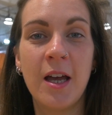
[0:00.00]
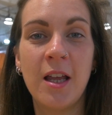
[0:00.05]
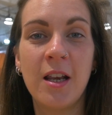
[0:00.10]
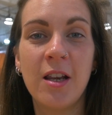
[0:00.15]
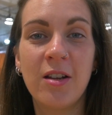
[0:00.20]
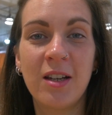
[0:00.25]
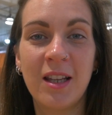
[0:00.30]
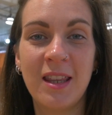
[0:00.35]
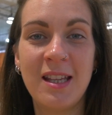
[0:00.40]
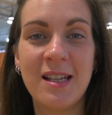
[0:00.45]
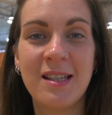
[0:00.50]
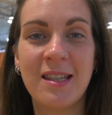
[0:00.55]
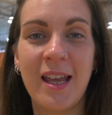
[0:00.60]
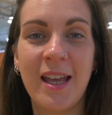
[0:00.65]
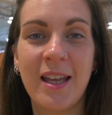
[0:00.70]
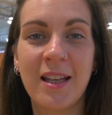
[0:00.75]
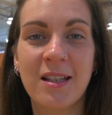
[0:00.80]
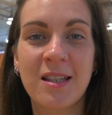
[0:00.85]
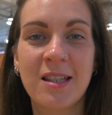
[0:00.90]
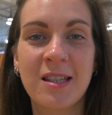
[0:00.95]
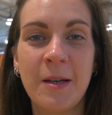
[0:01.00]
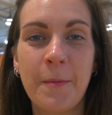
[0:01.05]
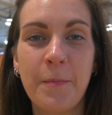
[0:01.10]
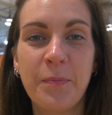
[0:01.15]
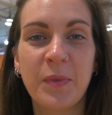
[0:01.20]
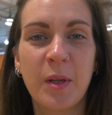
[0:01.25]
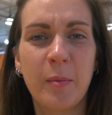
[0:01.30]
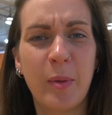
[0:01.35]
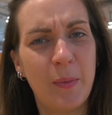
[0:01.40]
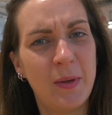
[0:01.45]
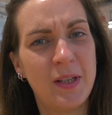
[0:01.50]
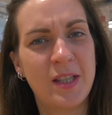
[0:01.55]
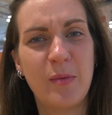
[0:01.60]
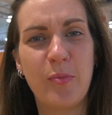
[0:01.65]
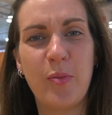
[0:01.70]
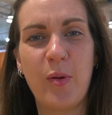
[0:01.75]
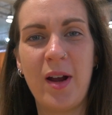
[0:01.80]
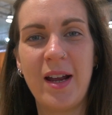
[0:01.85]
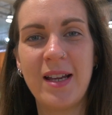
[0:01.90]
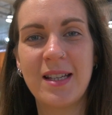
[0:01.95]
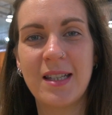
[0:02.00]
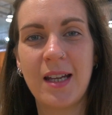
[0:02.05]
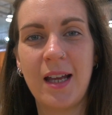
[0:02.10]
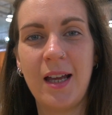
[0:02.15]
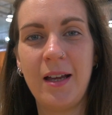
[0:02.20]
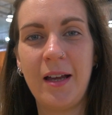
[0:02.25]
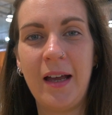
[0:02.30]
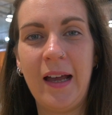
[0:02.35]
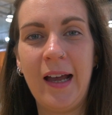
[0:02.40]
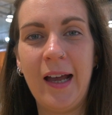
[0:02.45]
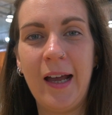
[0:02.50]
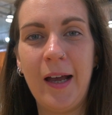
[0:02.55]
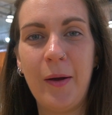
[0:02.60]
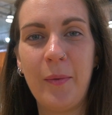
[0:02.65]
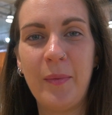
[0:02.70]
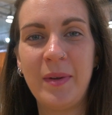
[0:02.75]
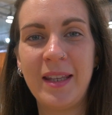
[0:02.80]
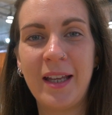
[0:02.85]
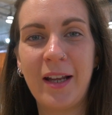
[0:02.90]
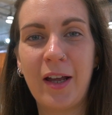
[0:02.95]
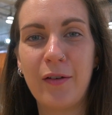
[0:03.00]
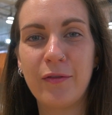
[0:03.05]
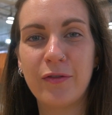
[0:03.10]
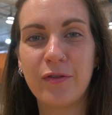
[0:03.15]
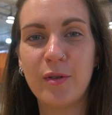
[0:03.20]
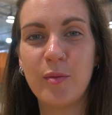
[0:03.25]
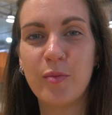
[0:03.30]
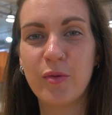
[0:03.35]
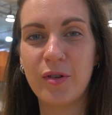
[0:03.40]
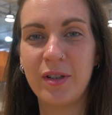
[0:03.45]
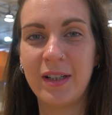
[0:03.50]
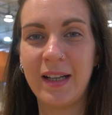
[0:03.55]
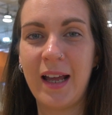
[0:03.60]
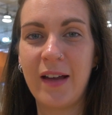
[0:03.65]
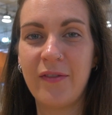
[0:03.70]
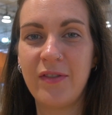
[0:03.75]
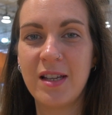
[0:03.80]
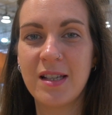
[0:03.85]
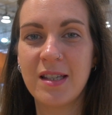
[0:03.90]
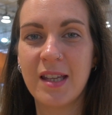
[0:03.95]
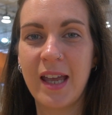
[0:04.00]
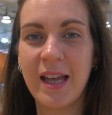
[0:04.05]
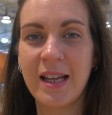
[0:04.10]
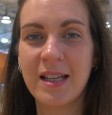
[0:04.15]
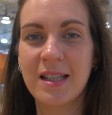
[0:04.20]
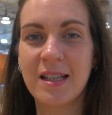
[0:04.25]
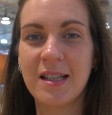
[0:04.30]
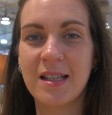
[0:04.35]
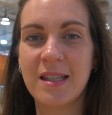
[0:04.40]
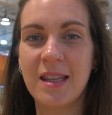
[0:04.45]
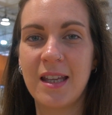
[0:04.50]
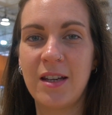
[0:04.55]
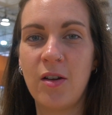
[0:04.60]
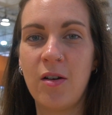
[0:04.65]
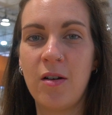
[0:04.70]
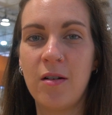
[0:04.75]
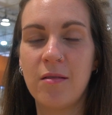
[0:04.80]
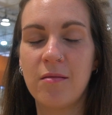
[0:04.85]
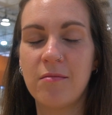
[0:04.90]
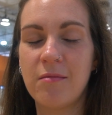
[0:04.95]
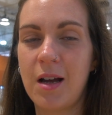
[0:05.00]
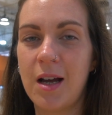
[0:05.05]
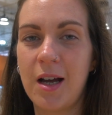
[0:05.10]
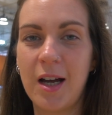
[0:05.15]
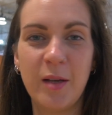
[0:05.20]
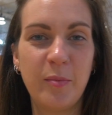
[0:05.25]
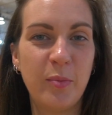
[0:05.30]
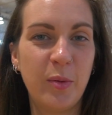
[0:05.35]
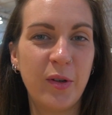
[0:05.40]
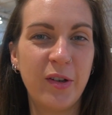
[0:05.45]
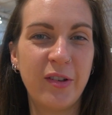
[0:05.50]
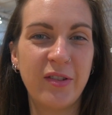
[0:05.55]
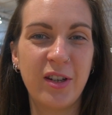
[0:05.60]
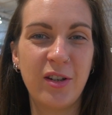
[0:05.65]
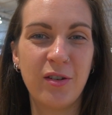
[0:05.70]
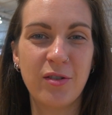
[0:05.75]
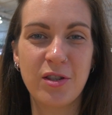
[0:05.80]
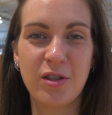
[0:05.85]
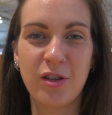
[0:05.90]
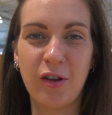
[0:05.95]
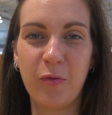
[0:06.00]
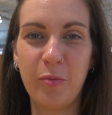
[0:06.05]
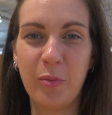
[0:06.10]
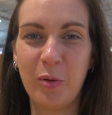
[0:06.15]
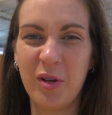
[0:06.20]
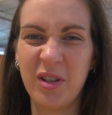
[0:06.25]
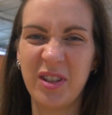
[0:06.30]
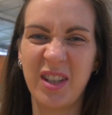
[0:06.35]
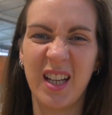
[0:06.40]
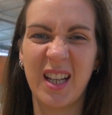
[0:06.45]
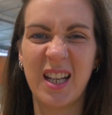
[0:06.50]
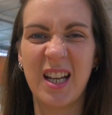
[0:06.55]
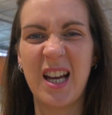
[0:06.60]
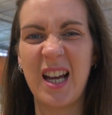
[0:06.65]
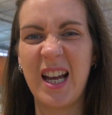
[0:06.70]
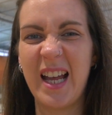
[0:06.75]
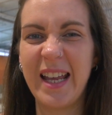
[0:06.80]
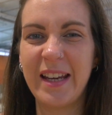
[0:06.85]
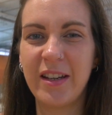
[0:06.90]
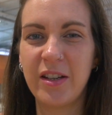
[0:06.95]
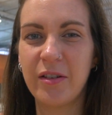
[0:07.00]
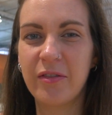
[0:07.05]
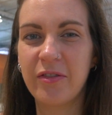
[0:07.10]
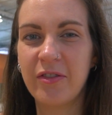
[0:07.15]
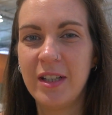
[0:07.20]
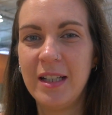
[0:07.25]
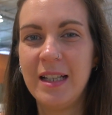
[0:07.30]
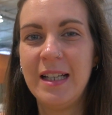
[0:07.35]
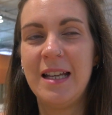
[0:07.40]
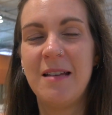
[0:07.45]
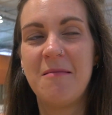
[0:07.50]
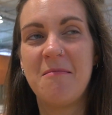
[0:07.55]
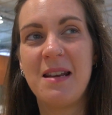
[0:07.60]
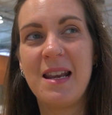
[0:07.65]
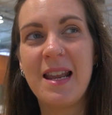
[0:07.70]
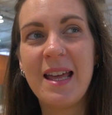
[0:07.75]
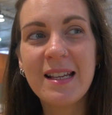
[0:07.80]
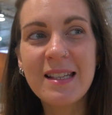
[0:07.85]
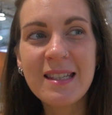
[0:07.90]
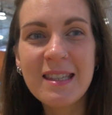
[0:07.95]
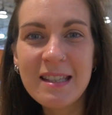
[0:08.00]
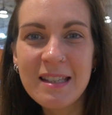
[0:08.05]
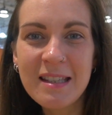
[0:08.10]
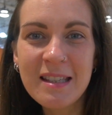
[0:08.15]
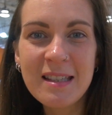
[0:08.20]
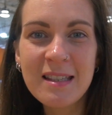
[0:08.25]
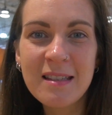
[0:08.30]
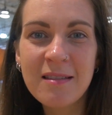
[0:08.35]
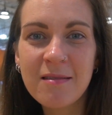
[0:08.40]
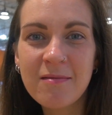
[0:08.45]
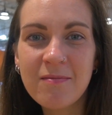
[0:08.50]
A lot of these eggs, people are surprised at when they come from abroad and have these eggs, because they're not hard boiled, they're not soft boiled, they're kind of less than